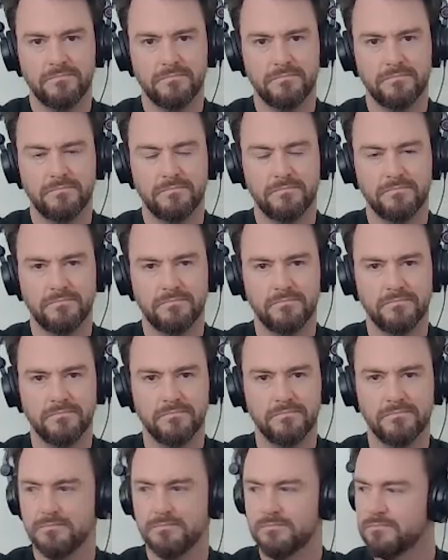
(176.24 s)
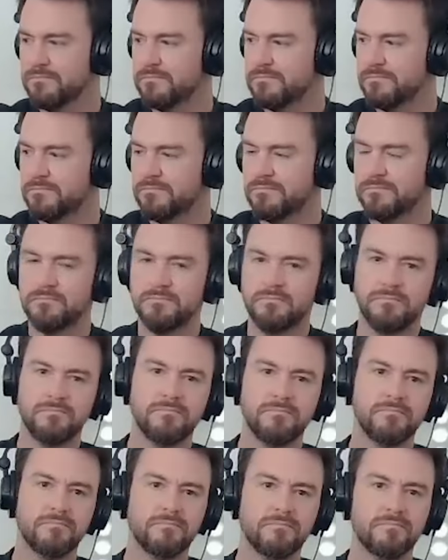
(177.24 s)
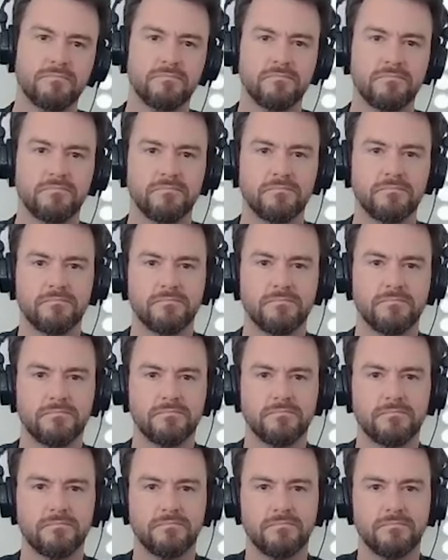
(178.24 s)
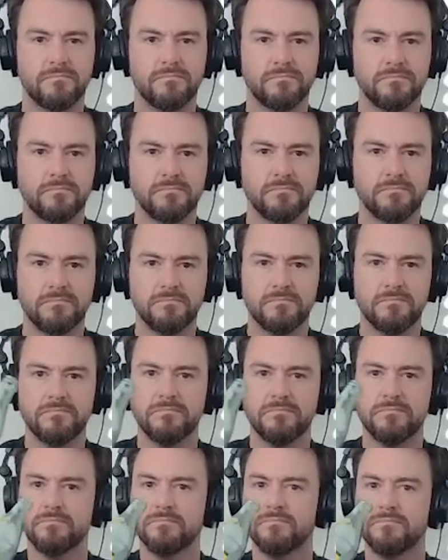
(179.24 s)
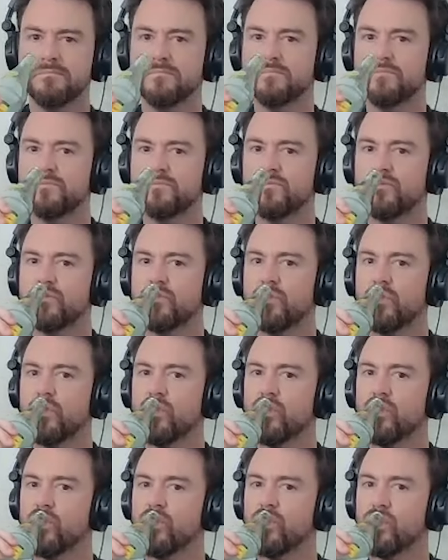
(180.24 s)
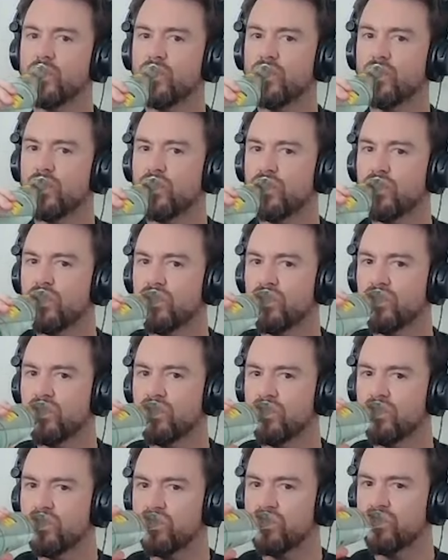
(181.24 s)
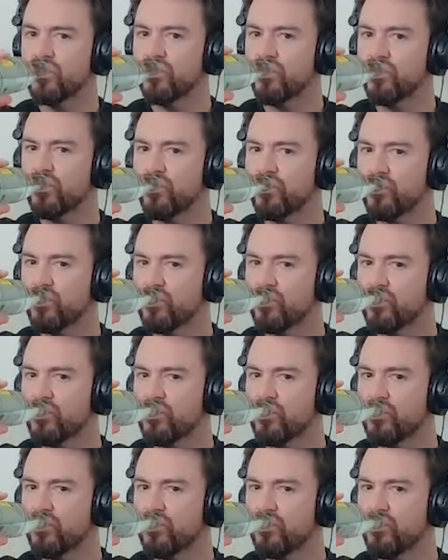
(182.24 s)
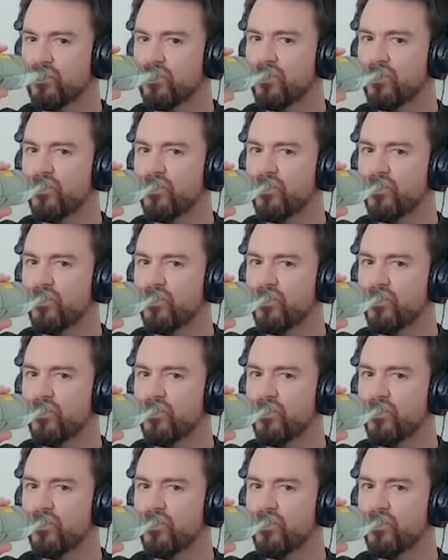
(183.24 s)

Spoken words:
No words are spoken by the person on screen.